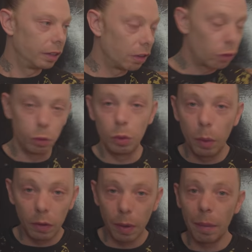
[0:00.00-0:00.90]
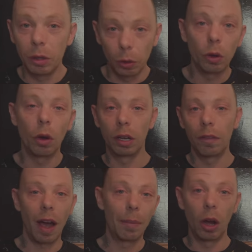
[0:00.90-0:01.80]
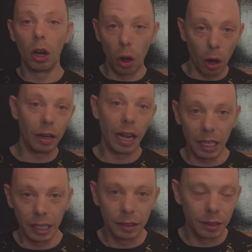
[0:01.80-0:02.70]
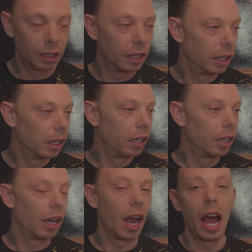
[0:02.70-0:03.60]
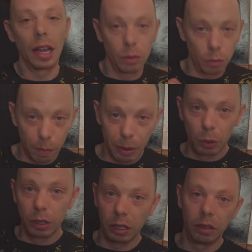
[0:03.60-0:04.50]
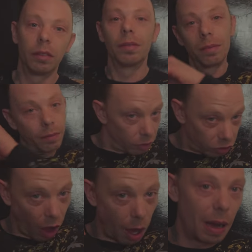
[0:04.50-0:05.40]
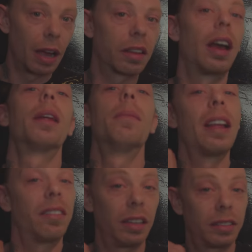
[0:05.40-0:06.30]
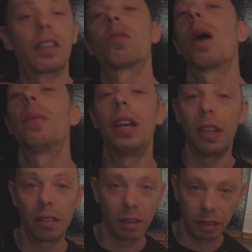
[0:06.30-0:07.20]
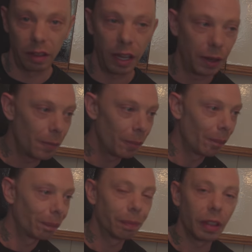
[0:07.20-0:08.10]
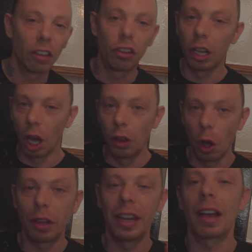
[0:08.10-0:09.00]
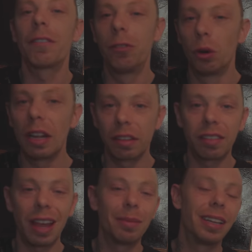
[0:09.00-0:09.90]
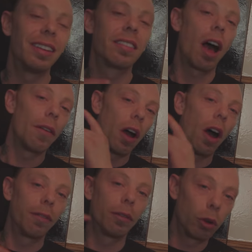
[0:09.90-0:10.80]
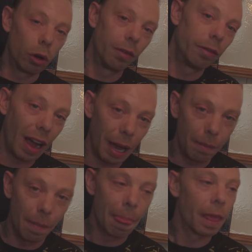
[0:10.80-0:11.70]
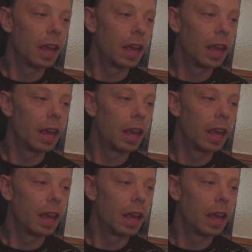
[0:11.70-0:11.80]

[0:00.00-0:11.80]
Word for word: This is we've been cooking vibe a lot lately. And we're building something outside the magic. That's why we're inside today. So you don't know Connect 4 Entertainment is the other half of Cook and Vibe.